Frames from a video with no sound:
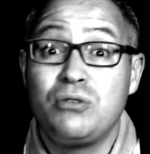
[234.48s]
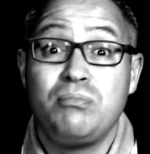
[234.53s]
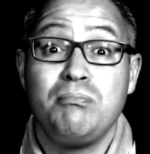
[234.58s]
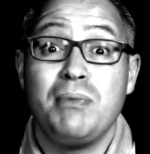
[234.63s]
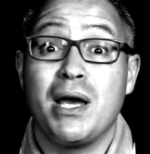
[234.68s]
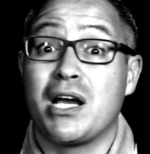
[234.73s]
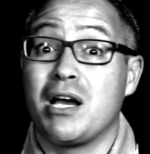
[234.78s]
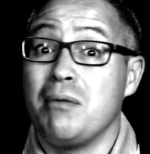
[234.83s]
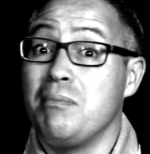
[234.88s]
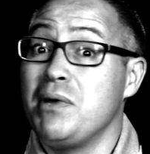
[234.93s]

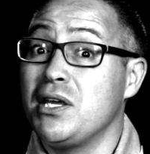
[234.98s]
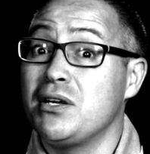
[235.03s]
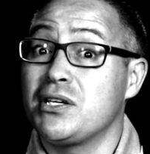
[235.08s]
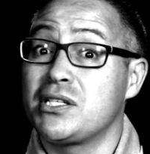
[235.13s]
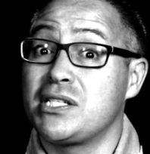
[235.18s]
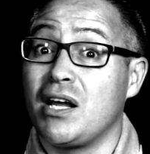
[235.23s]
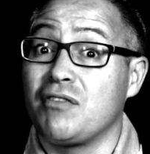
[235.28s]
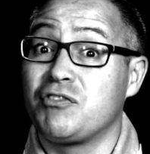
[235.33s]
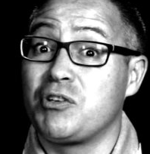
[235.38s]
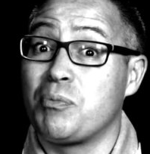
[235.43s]
Man, commit
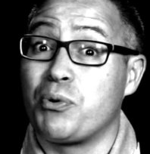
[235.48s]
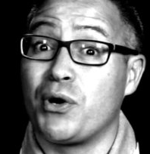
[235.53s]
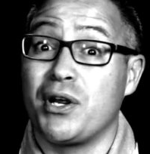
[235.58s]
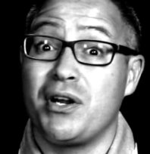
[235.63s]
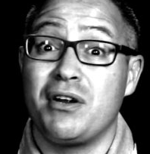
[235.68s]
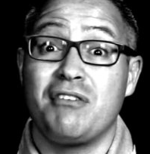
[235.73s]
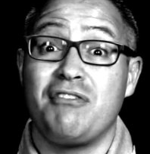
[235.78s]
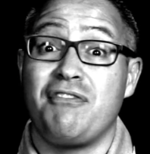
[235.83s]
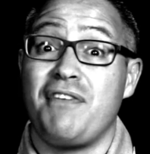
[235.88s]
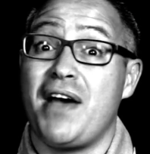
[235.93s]
yourself to
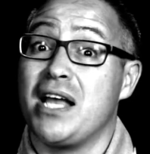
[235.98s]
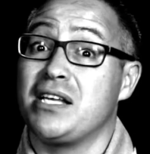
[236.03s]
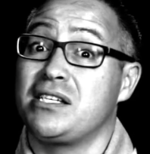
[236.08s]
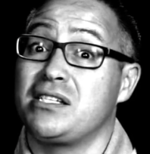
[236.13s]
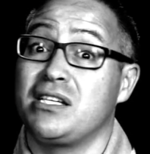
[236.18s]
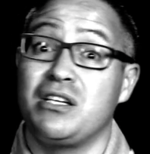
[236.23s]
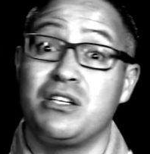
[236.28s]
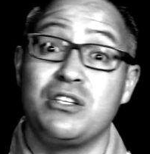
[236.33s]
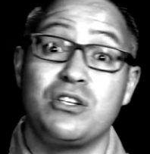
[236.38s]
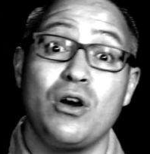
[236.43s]
prayer and
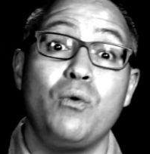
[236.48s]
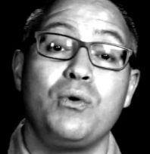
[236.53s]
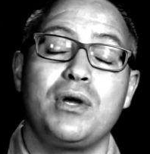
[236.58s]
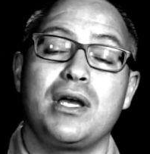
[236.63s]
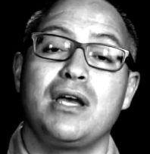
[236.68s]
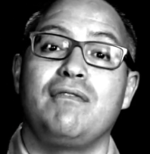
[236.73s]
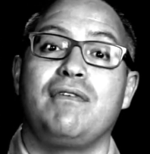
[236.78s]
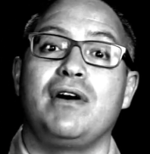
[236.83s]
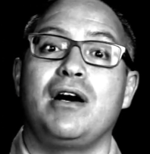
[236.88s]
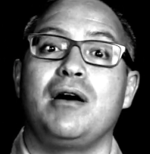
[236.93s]
fasting. Don't
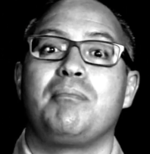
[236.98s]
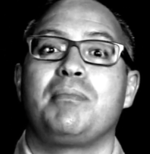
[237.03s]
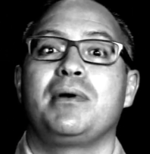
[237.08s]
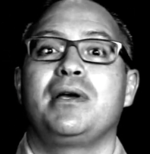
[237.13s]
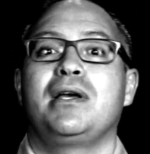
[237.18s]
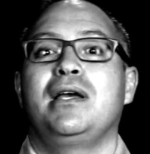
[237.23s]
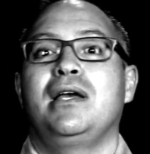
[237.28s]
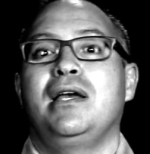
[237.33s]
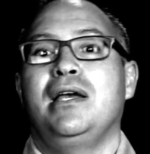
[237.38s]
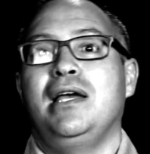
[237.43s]
give
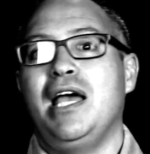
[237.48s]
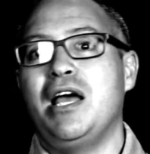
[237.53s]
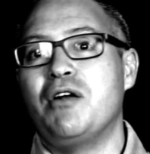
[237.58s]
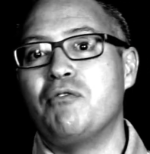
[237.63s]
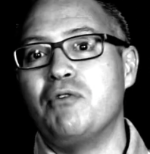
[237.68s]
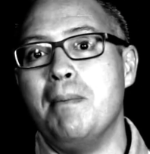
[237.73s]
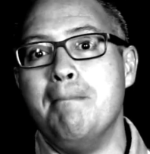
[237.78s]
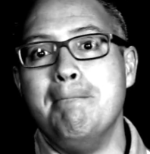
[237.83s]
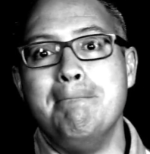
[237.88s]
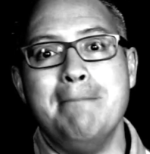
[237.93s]
up. And
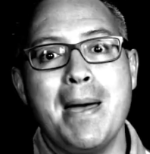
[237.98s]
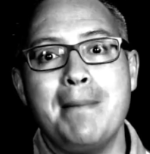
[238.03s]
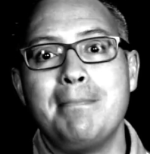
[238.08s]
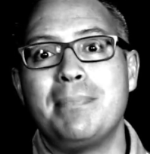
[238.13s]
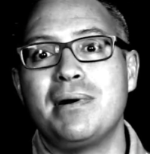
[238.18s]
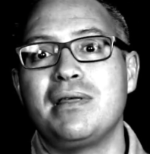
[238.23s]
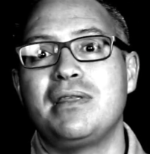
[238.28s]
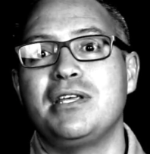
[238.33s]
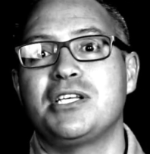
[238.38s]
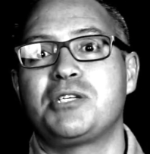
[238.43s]

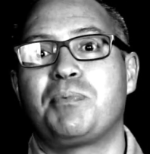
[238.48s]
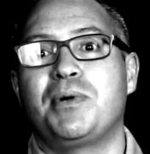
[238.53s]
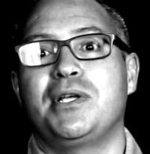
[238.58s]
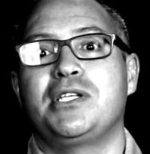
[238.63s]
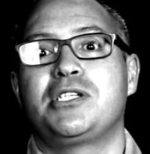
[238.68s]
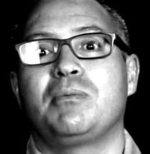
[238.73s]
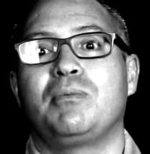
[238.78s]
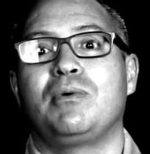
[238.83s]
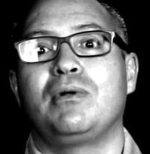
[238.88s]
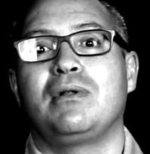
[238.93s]
remember this
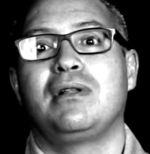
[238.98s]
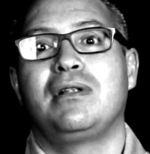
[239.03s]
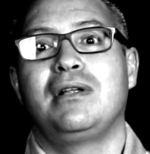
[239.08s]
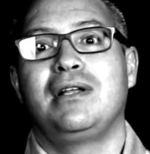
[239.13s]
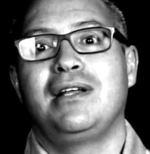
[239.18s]
principle.